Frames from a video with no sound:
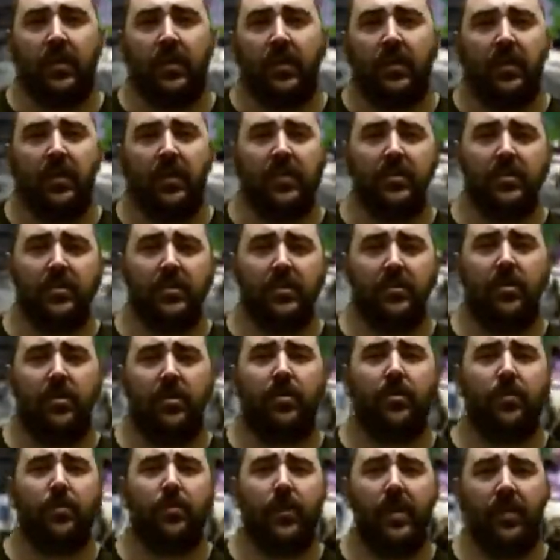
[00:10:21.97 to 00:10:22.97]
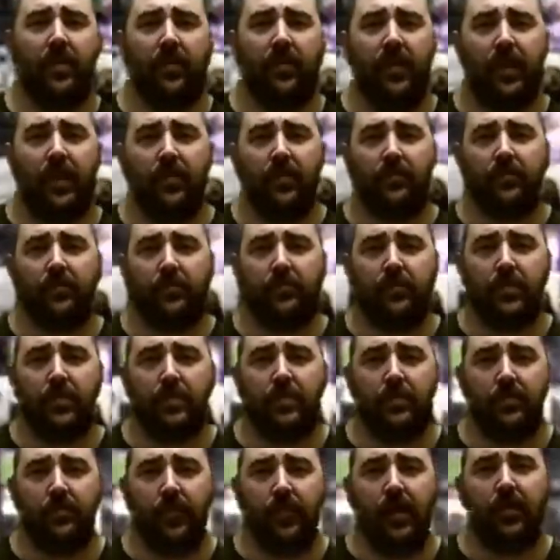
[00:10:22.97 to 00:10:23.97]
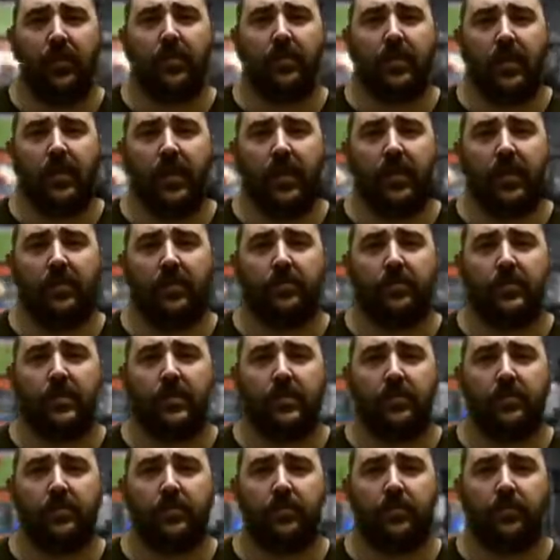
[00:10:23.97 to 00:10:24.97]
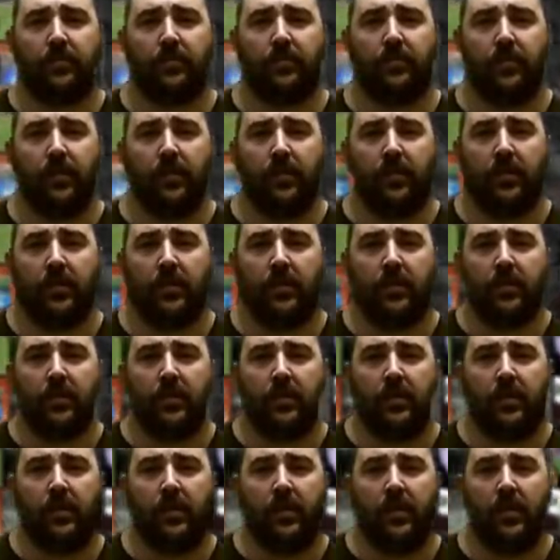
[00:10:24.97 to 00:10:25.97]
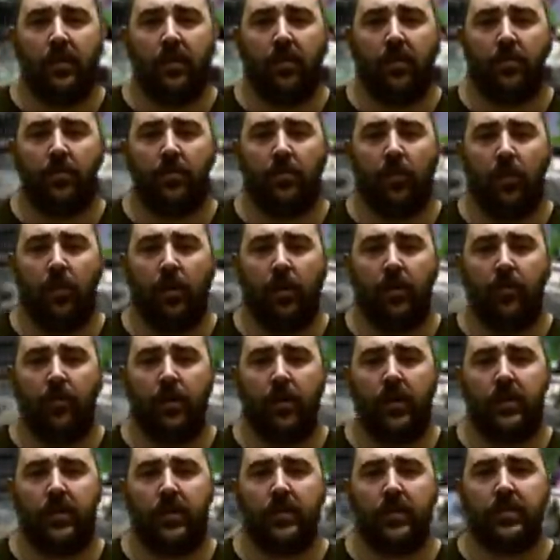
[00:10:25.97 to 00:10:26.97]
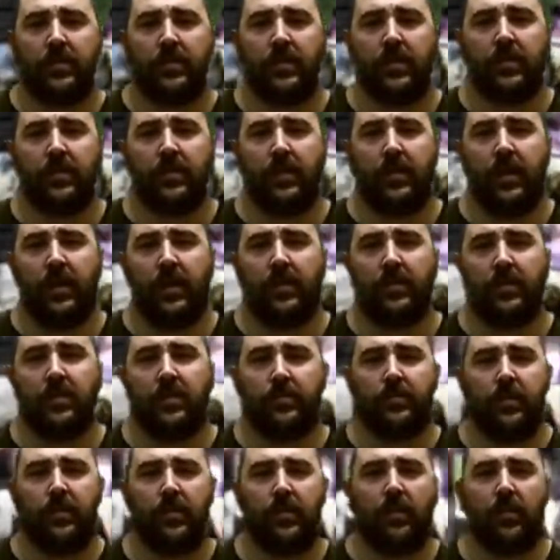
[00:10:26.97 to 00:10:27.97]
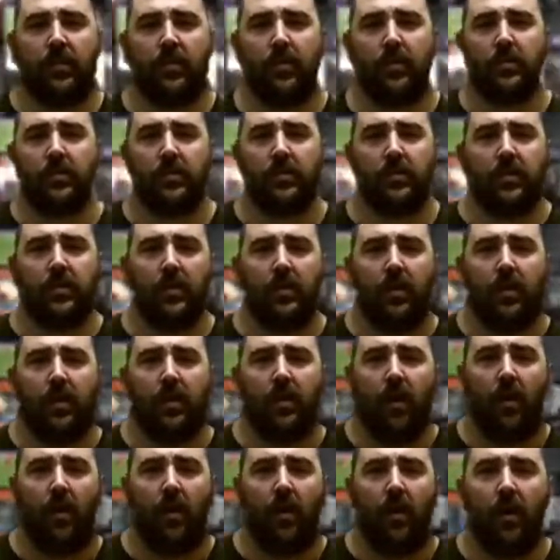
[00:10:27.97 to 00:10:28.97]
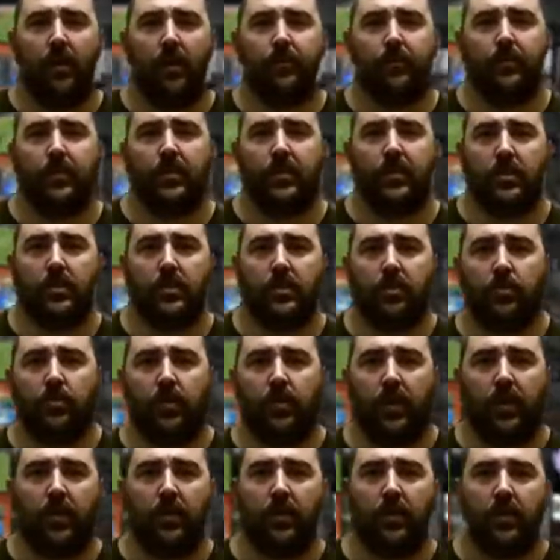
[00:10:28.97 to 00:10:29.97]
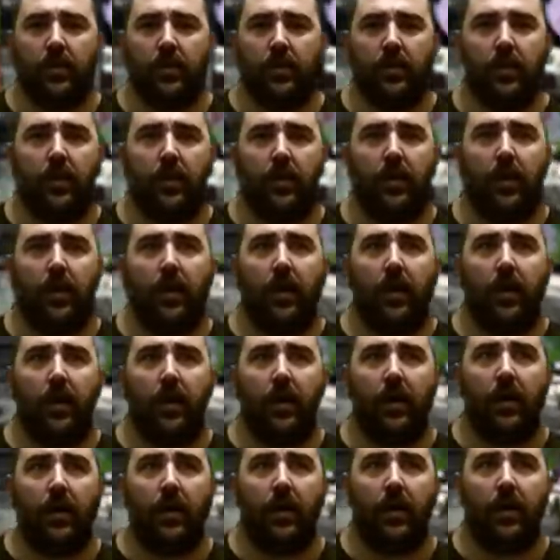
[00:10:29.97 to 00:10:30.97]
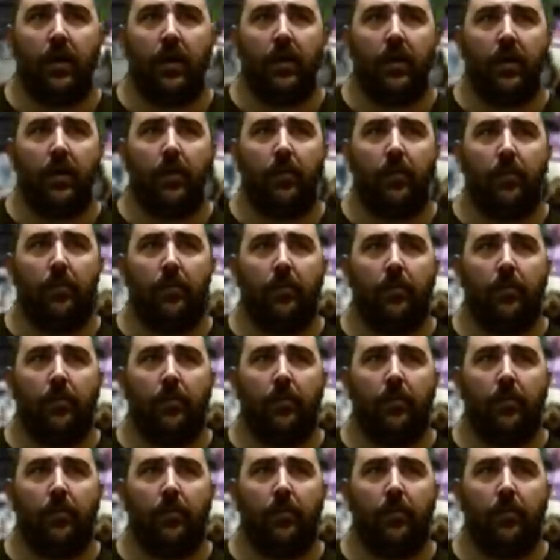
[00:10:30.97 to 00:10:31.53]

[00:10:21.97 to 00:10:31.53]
It's not about that. It's about the games. Now, why do I understand that? It's because I've been doing, I've